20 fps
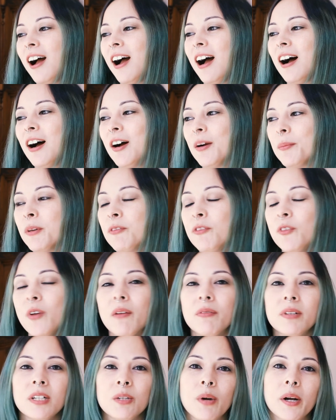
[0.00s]
Um, if you
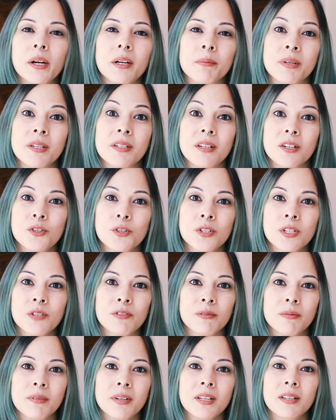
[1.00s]
have any recommendations
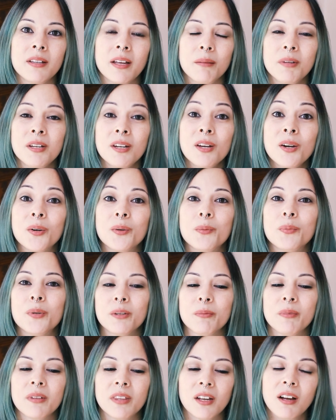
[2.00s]
for me, let me know. Put
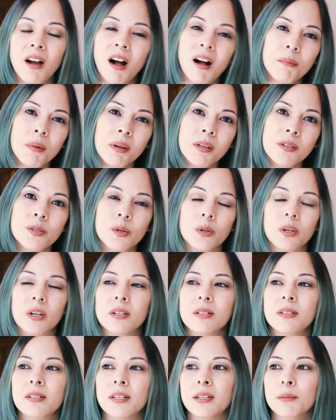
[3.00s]
them in the comments or
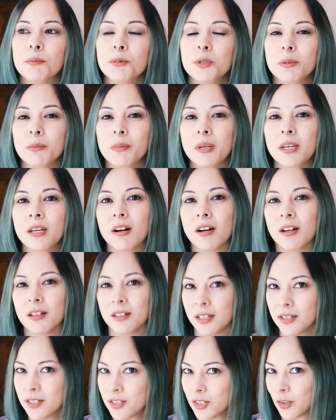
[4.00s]
send them to me on
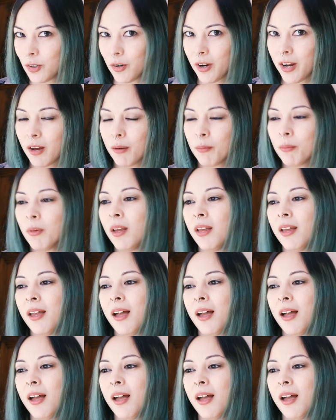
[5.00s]
Instagram.